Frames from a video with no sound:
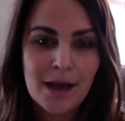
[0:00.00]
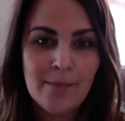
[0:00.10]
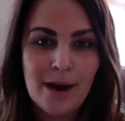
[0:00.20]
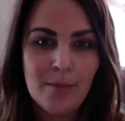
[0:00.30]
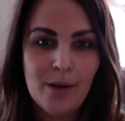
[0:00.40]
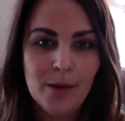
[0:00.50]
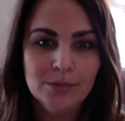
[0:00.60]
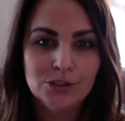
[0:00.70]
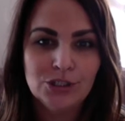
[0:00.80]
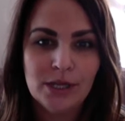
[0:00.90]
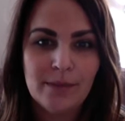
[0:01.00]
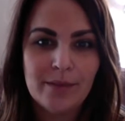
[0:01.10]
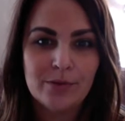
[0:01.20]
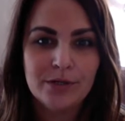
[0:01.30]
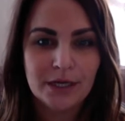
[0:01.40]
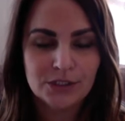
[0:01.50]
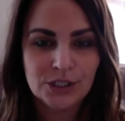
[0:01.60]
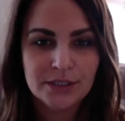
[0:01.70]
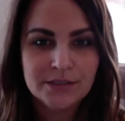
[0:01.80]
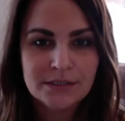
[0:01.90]
about publishing my
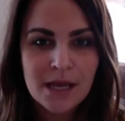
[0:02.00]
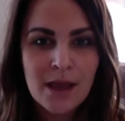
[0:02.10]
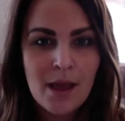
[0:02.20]
predictions